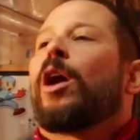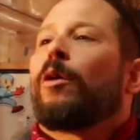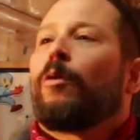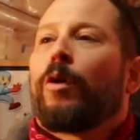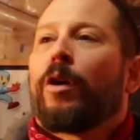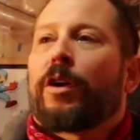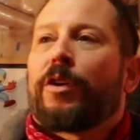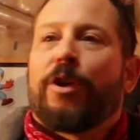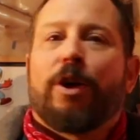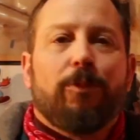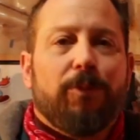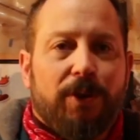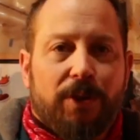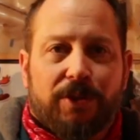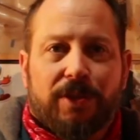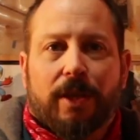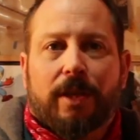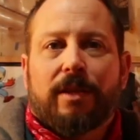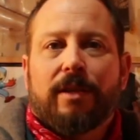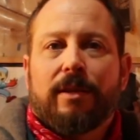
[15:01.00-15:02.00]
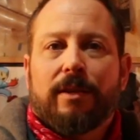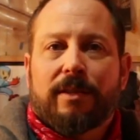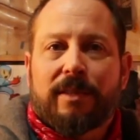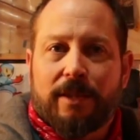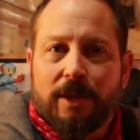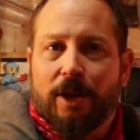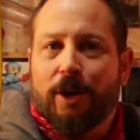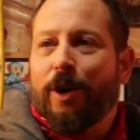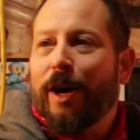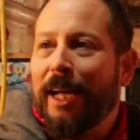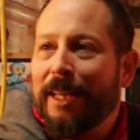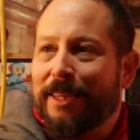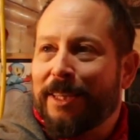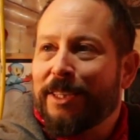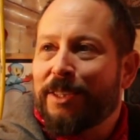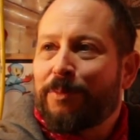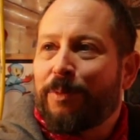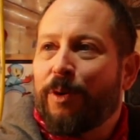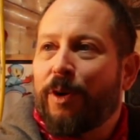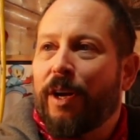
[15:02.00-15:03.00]
artwork, no music still at
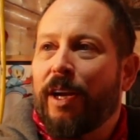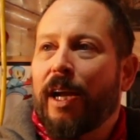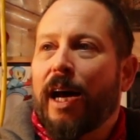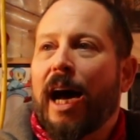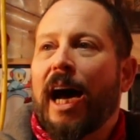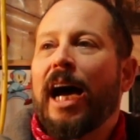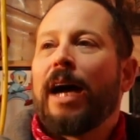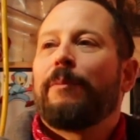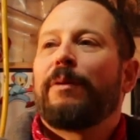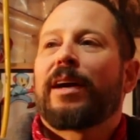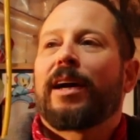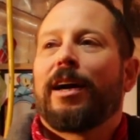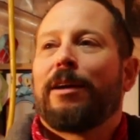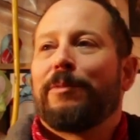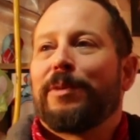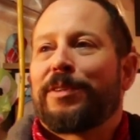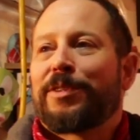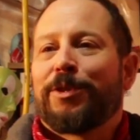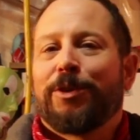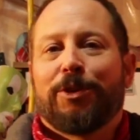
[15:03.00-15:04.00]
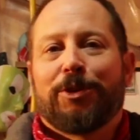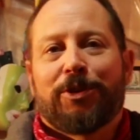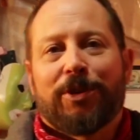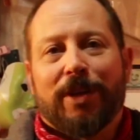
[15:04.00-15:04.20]
this point. I become a sous